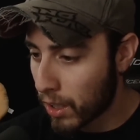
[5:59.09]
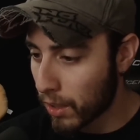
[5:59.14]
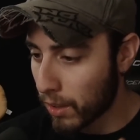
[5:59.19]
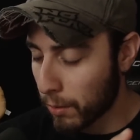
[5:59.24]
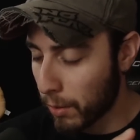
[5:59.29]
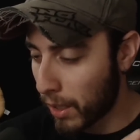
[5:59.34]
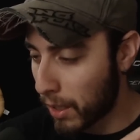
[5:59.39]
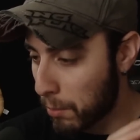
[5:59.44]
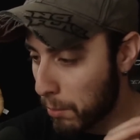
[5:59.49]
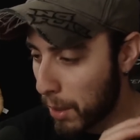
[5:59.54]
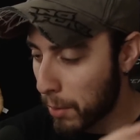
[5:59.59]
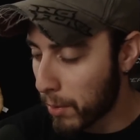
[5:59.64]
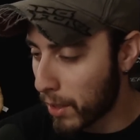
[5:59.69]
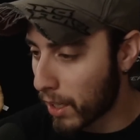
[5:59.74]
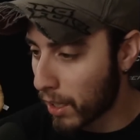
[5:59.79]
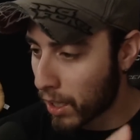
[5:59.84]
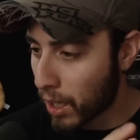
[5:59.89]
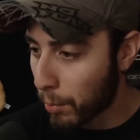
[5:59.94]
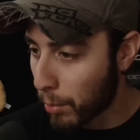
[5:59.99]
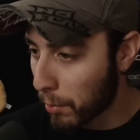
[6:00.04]
like maybe a
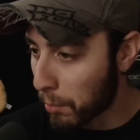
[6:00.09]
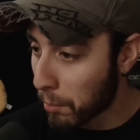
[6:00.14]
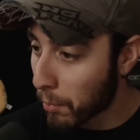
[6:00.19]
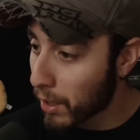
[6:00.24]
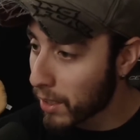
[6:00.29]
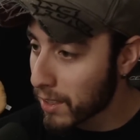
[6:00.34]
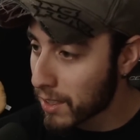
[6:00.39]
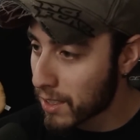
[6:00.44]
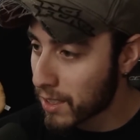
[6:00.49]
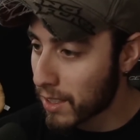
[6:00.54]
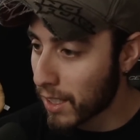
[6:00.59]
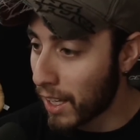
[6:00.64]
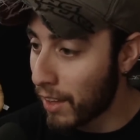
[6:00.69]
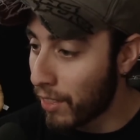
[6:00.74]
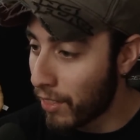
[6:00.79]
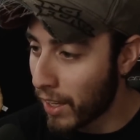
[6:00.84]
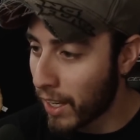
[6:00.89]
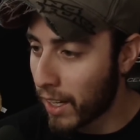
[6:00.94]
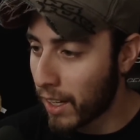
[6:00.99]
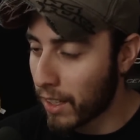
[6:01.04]
couple months, and
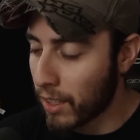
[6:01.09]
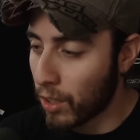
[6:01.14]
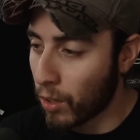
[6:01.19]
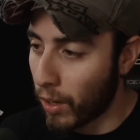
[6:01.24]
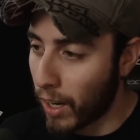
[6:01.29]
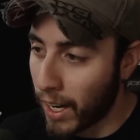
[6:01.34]
then, I